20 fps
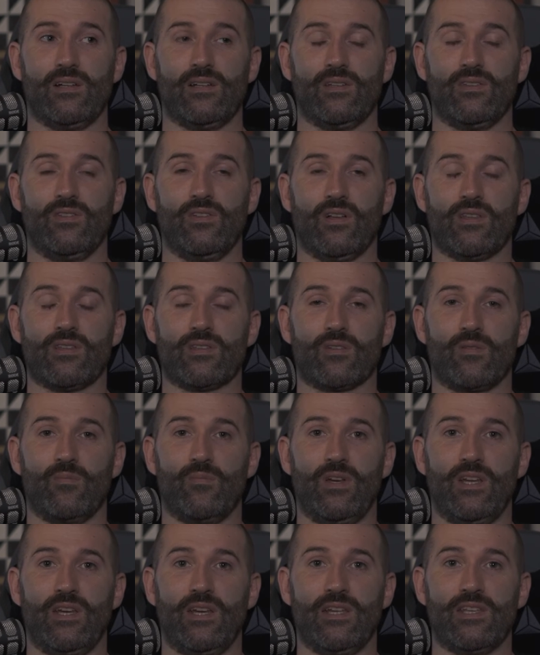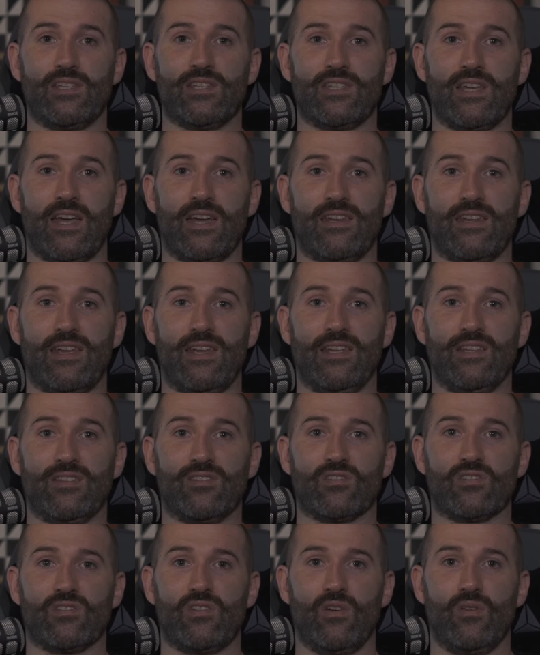not completely set in
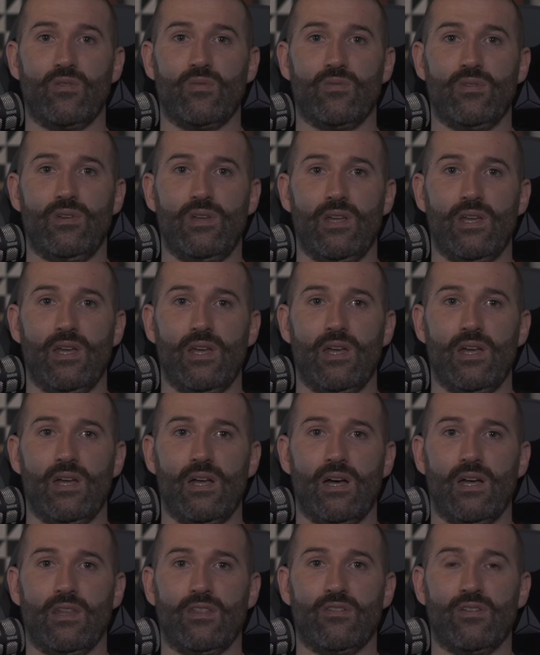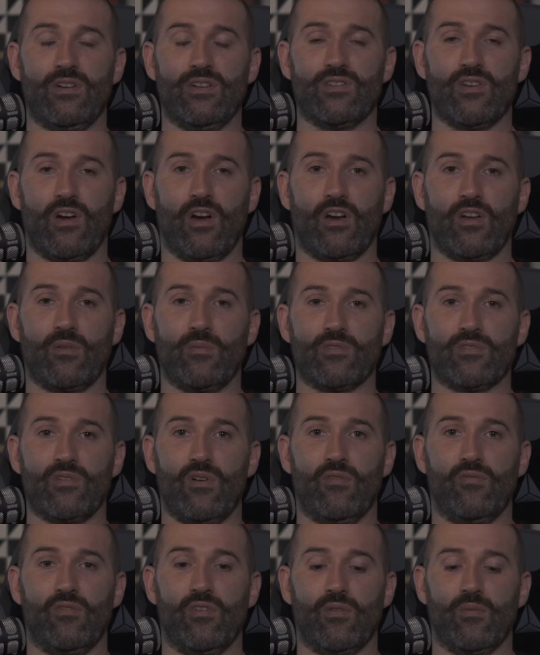stone, and there is arguments
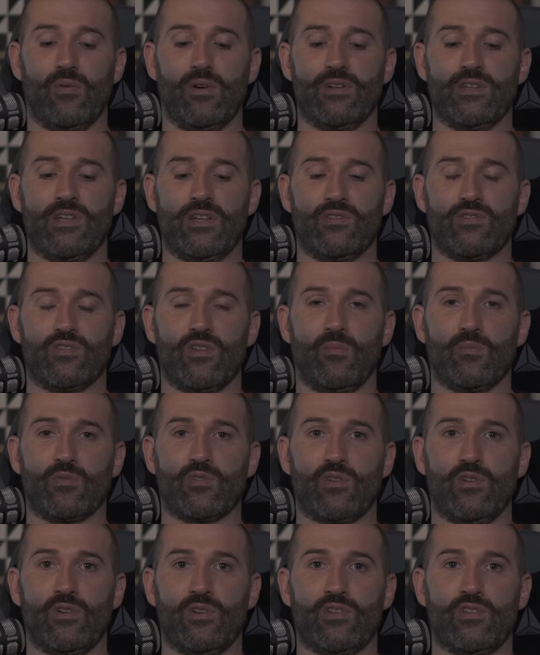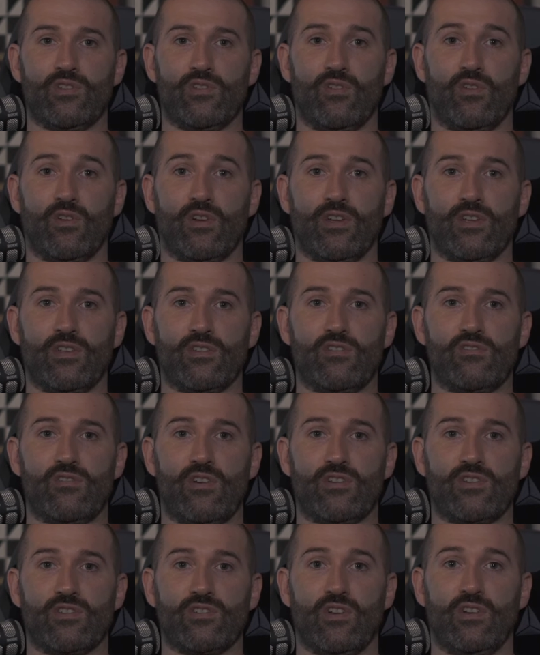over it, whereas here's Thomas Kurz talking,
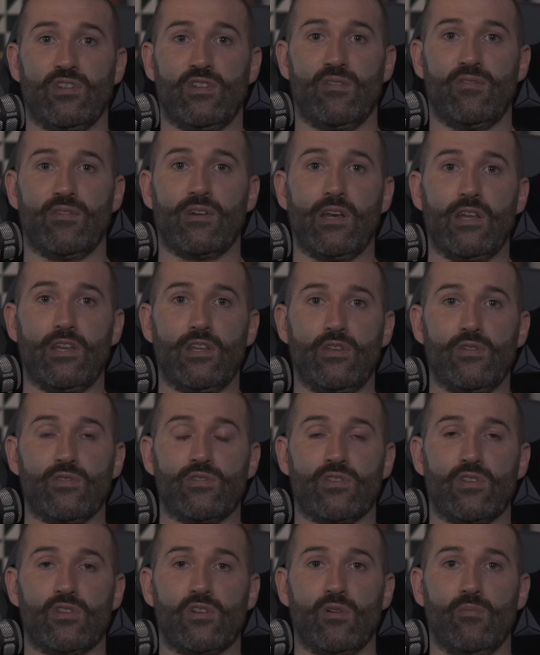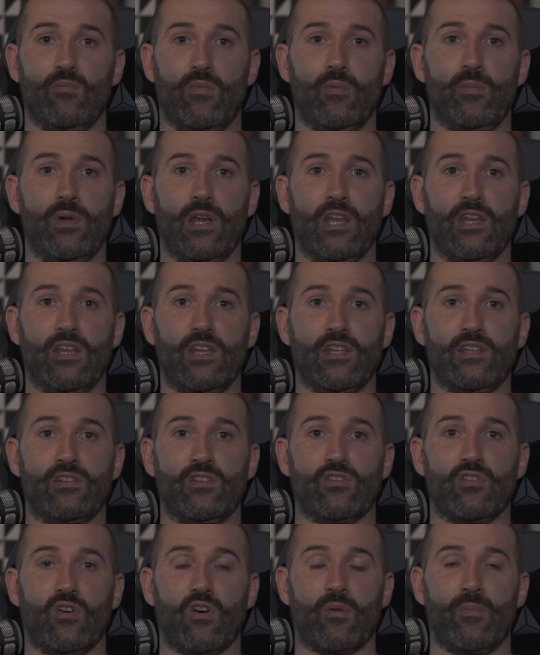stretching scientifically, using the term mobility
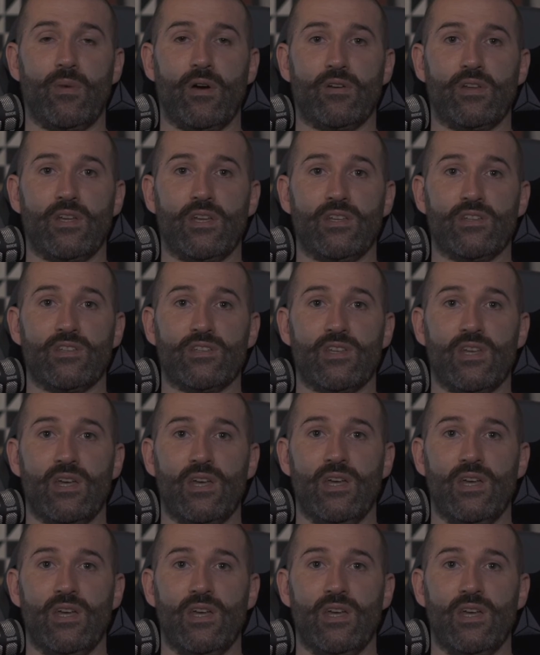to talk about his